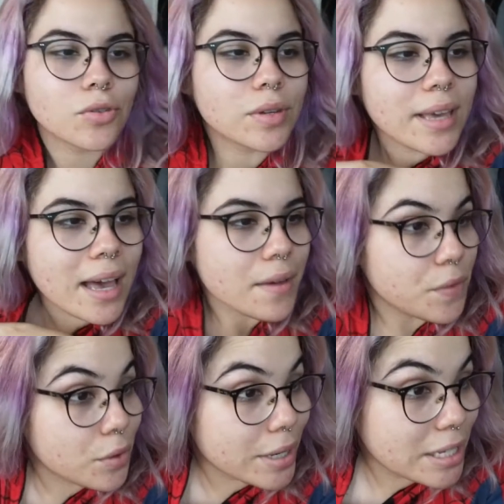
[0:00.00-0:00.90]
yeah, if
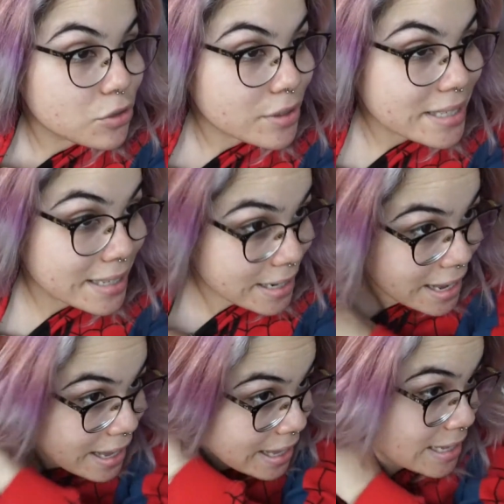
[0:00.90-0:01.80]
you're interested
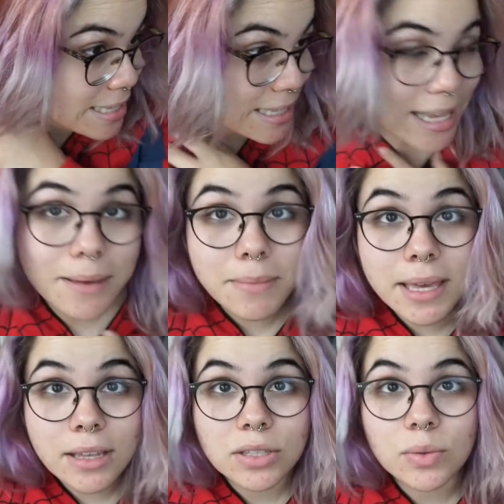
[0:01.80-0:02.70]
in seeing
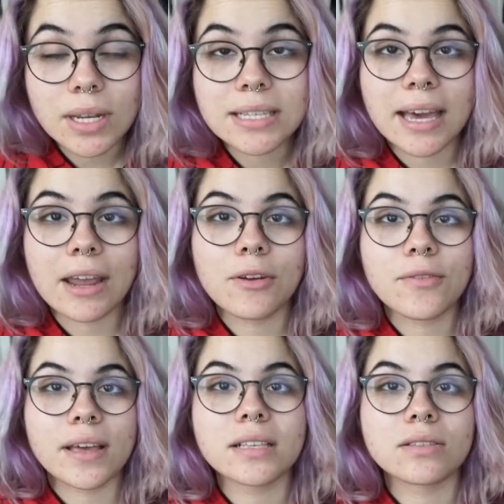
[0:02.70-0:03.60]
me do an entire
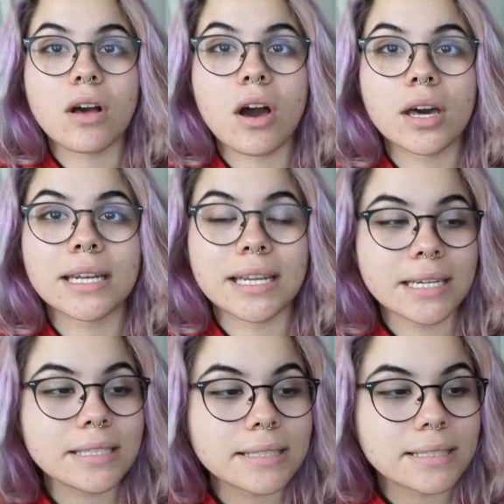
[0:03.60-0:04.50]
face on
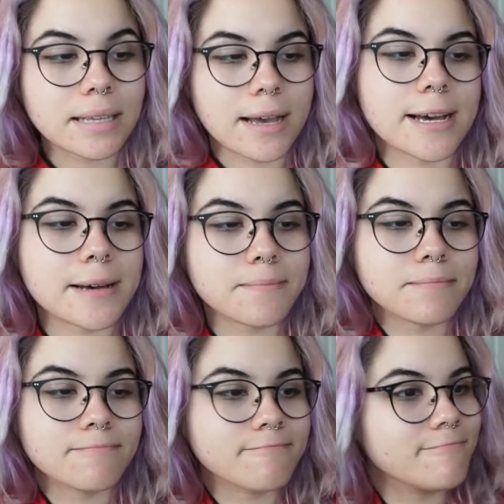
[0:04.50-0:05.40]

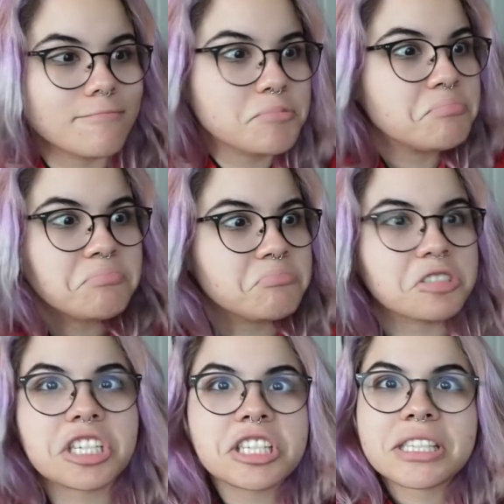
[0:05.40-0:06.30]
NYX,
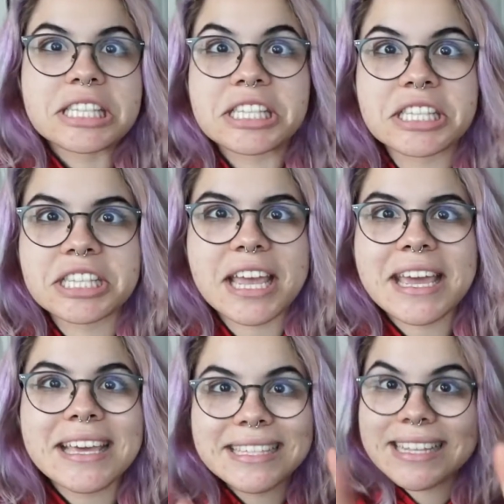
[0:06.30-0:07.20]
just stay
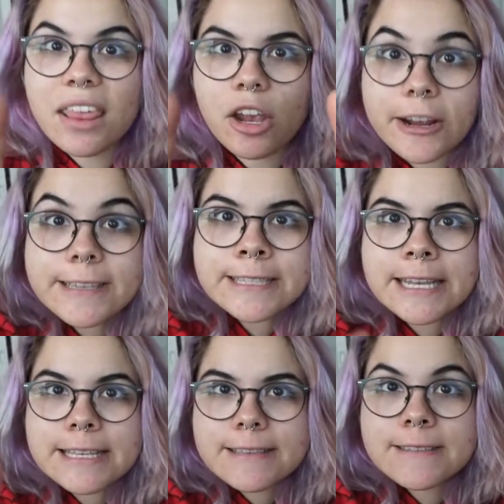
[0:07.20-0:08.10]
there.
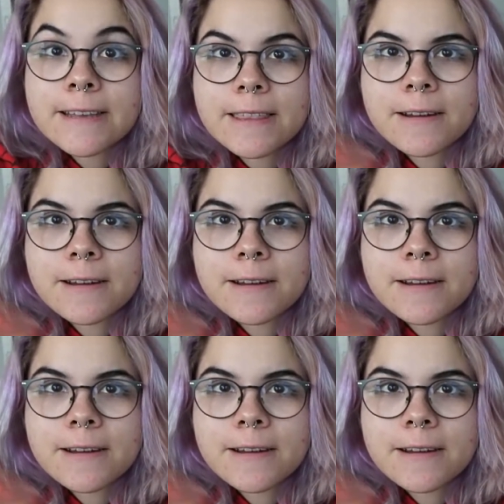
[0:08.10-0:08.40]
Stay